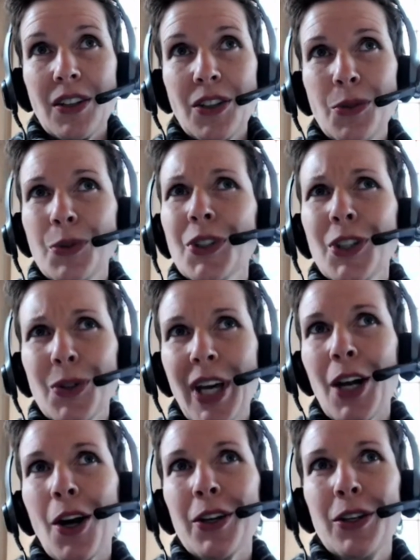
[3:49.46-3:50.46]

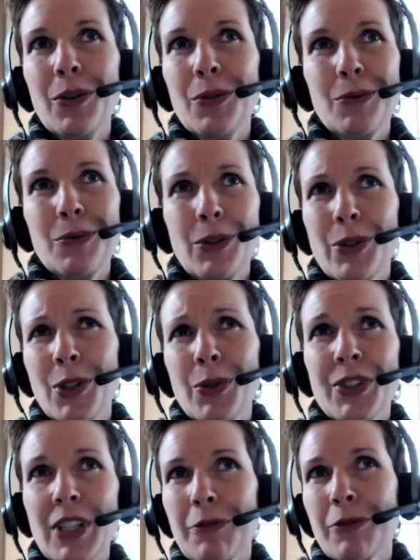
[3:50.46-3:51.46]
you
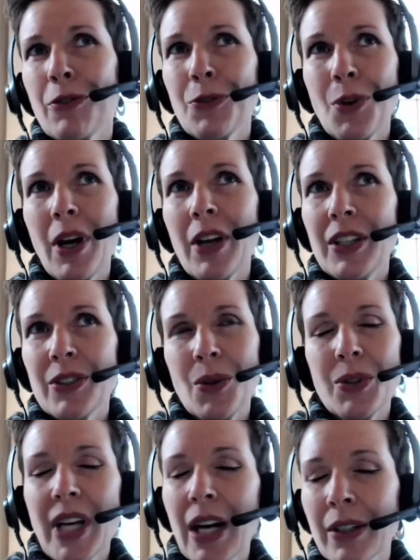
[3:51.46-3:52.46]
sift through all these
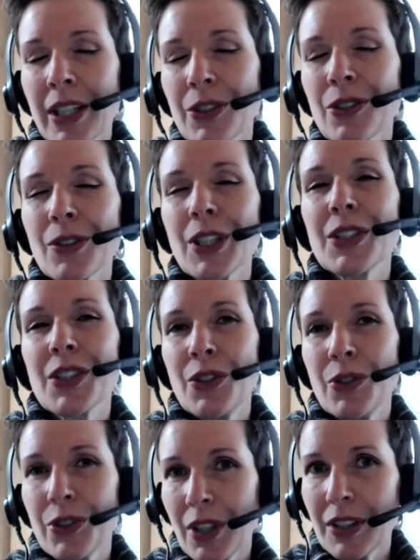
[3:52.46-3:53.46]
old town histories, and
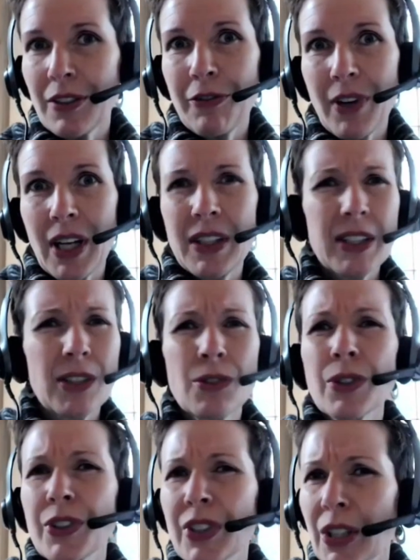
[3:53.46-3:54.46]
you start to find these
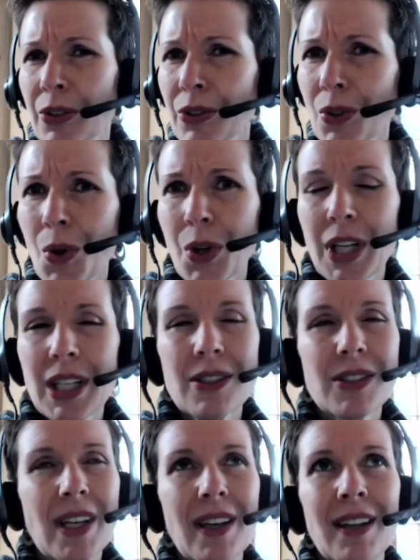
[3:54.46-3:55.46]
interesting
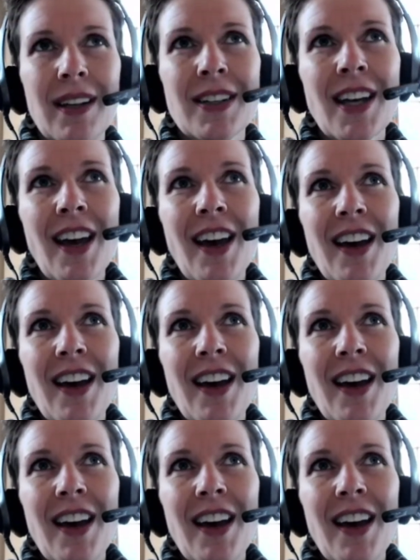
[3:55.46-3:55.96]
stories and